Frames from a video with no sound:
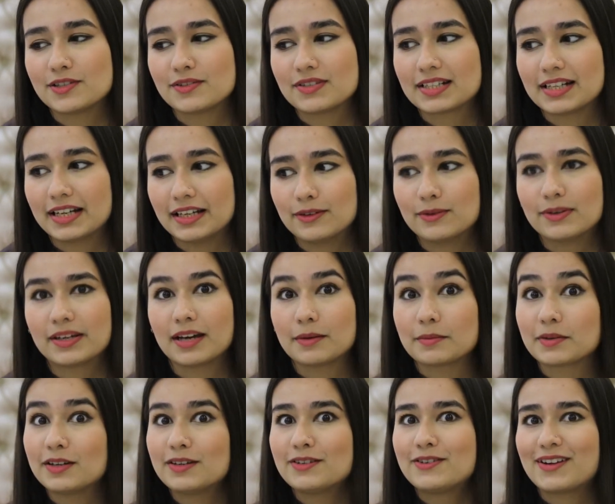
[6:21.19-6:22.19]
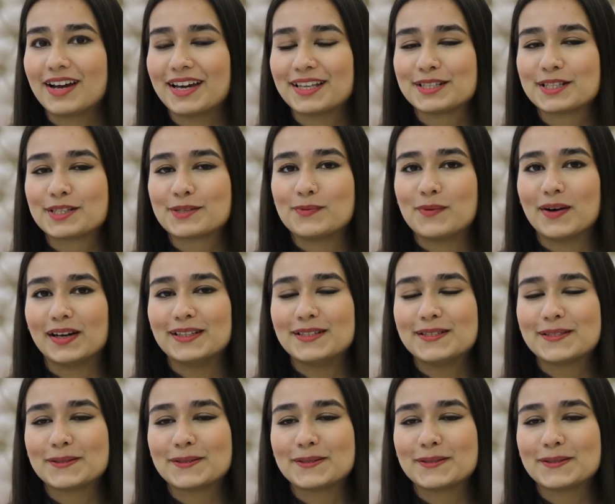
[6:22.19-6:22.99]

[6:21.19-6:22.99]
She was like, okay, I'm gonna try this one.